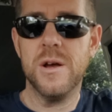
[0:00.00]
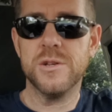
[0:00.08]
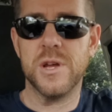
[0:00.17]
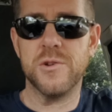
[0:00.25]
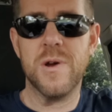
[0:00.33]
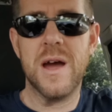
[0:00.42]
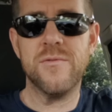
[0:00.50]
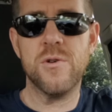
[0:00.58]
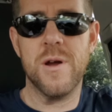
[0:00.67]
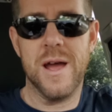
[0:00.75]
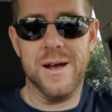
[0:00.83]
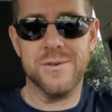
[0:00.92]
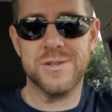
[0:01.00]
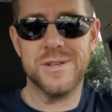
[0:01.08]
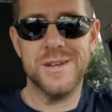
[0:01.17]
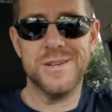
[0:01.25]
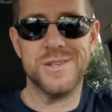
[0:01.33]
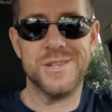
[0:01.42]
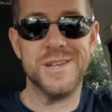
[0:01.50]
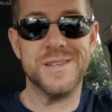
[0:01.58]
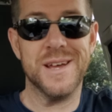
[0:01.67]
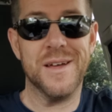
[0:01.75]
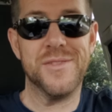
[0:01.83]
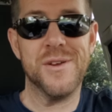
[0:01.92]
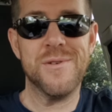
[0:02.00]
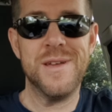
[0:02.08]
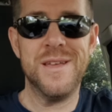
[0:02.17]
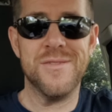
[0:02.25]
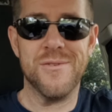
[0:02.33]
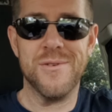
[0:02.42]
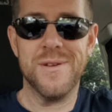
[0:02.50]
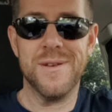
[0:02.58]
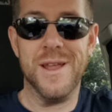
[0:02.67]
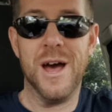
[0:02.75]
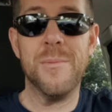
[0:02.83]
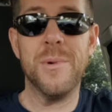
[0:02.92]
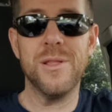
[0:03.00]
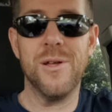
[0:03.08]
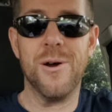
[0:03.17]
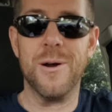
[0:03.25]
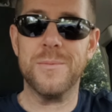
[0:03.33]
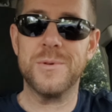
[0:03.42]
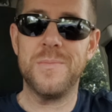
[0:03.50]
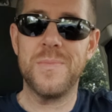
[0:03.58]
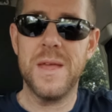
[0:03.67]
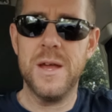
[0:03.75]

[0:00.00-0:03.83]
So I drive to her house. She's not there either. Now I'm alarmed.